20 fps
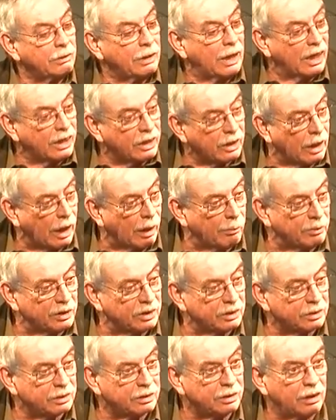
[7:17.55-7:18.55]

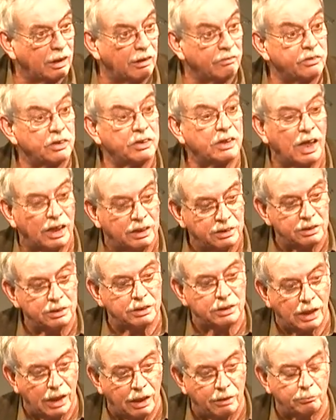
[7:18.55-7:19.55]
economics of the 99%,
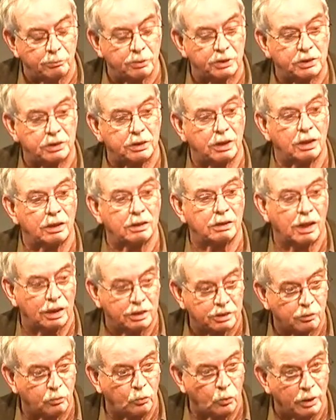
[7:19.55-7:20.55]

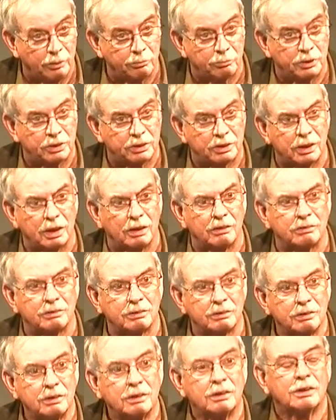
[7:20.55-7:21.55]
not the 1%.
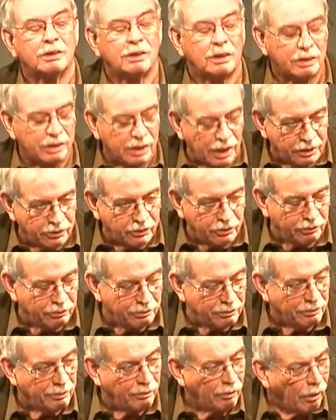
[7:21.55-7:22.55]
Thank
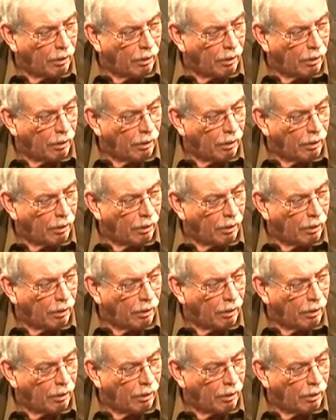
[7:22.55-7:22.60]
you.